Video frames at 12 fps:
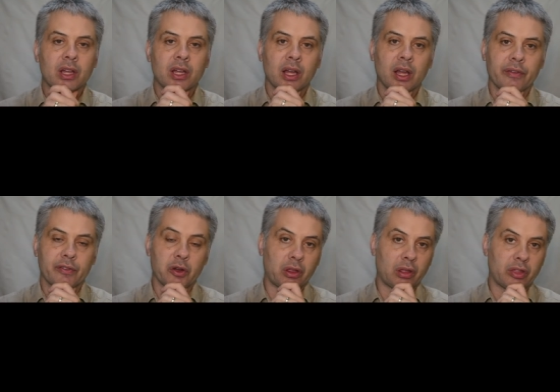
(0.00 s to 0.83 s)
uh,
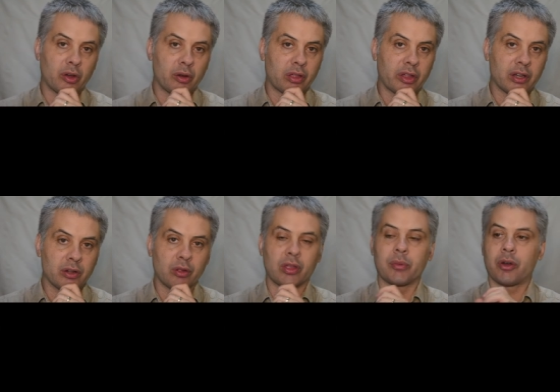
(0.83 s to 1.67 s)
versus those that
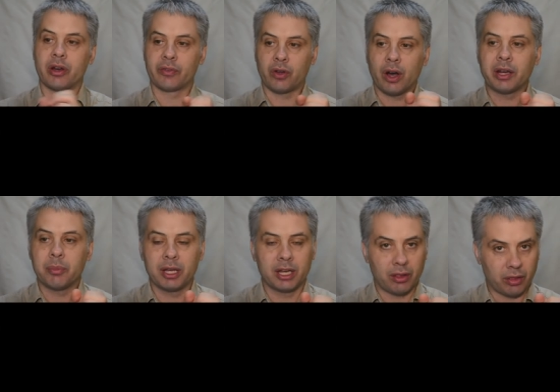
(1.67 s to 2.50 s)
use some kind of guided
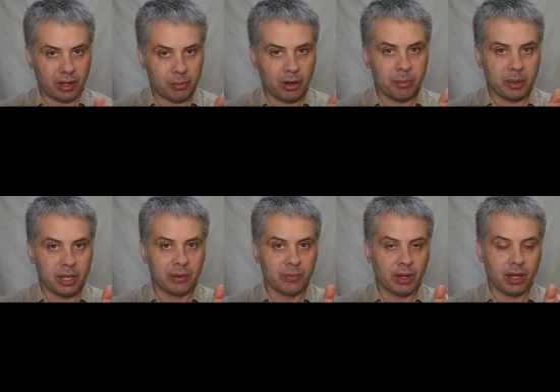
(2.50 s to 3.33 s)
media. So that might
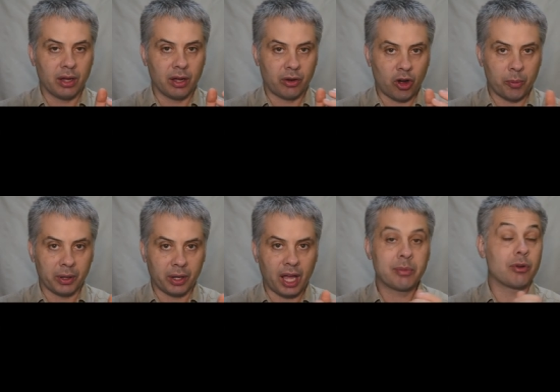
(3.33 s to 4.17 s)
be uh, a copper
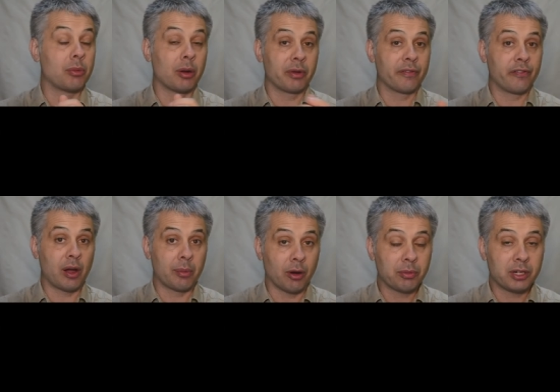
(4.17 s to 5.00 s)
cable, it might be a
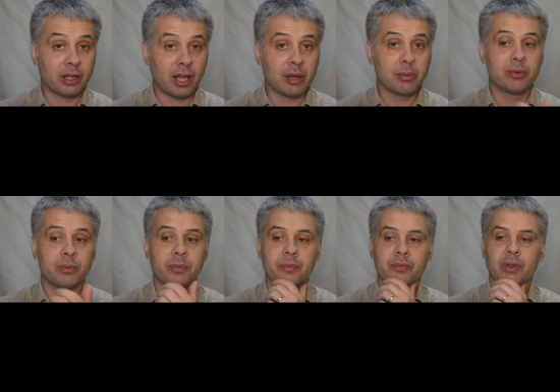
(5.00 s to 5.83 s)
fiber optic cable.
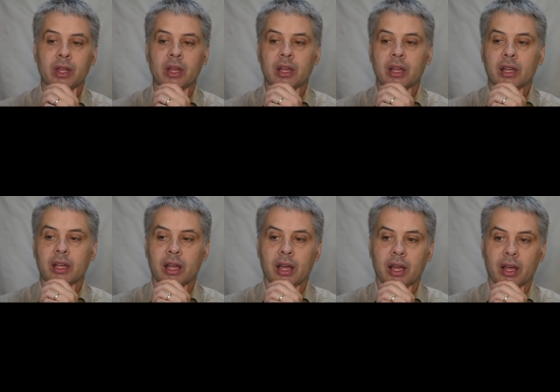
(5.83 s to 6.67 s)

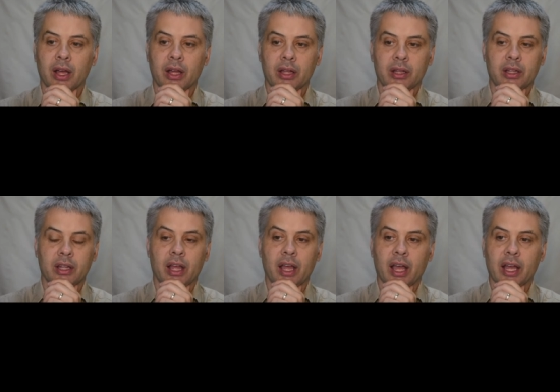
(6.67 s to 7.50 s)
Uh,
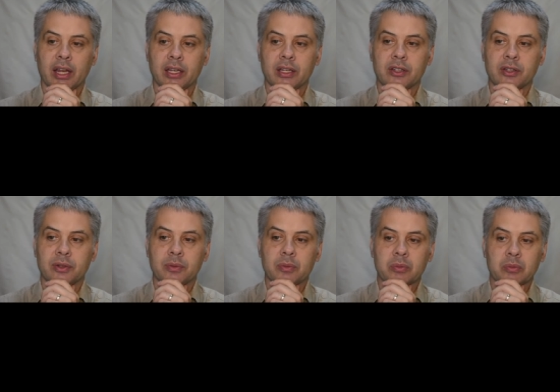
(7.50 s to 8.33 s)
and
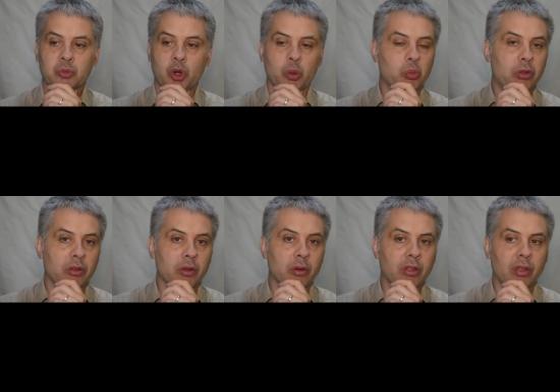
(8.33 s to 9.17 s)
uh, so
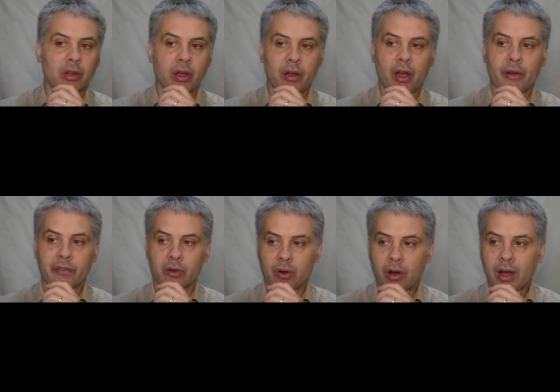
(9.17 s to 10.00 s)
there is a, a
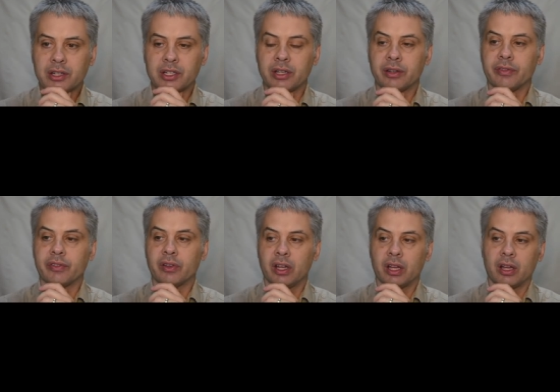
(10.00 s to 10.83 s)
variety of,
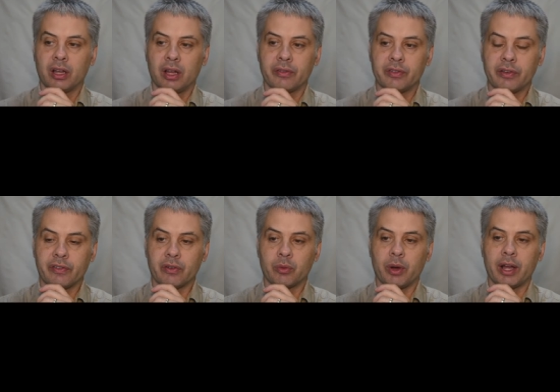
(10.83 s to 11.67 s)
uh, of
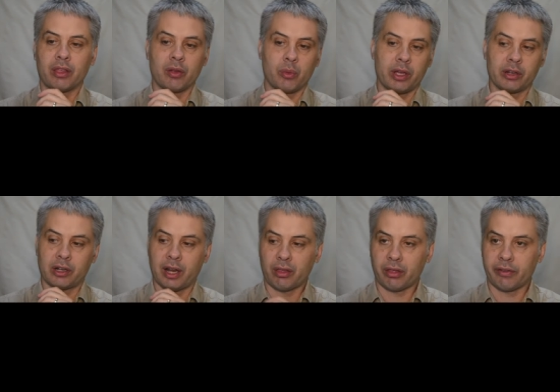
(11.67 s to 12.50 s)
different ways that we can
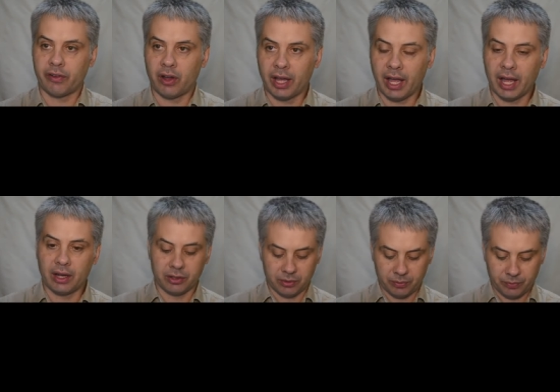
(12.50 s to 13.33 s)
classify
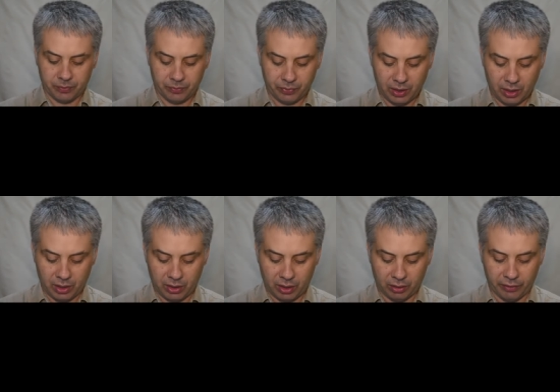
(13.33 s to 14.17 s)
out
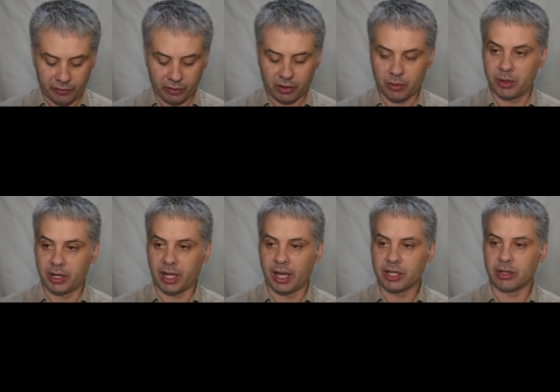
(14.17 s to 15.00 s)
these different
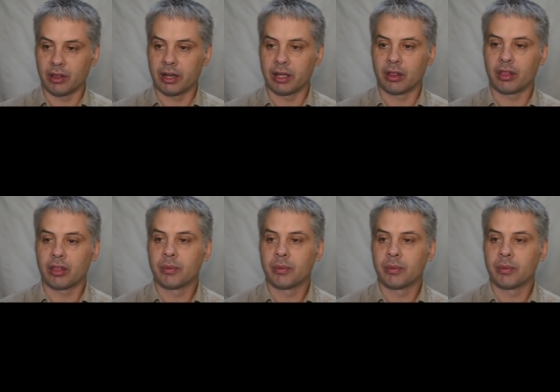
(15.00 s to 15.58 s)
communications links.